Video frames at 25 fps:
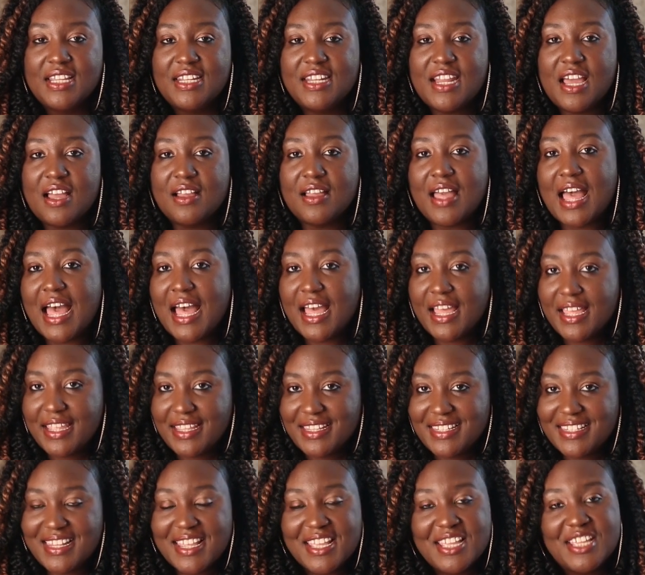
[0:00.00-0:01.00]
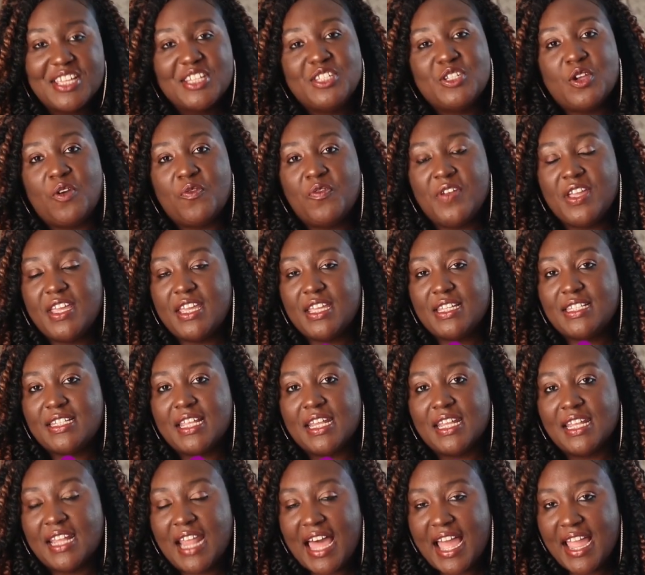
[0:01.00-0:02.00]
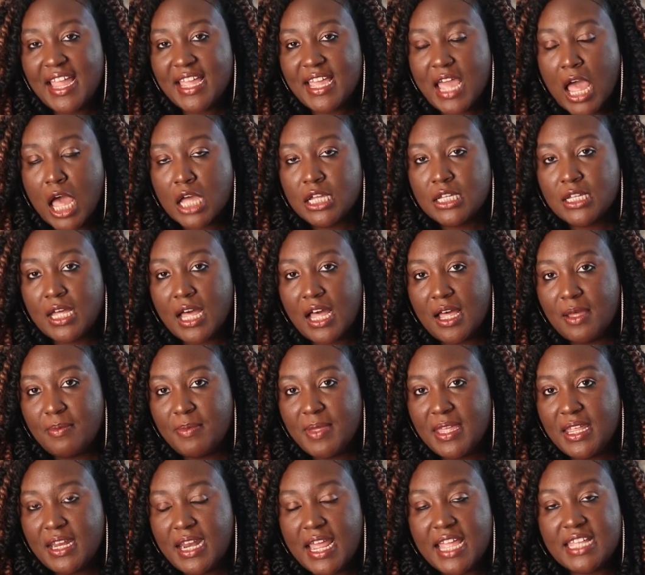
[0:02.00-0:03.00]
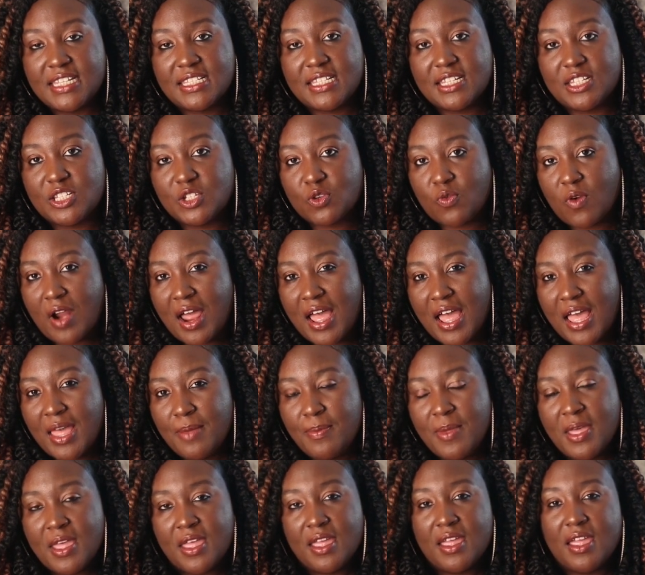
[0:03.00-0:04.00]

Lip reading: Now guys, don't forget to like, comment, and subscribe.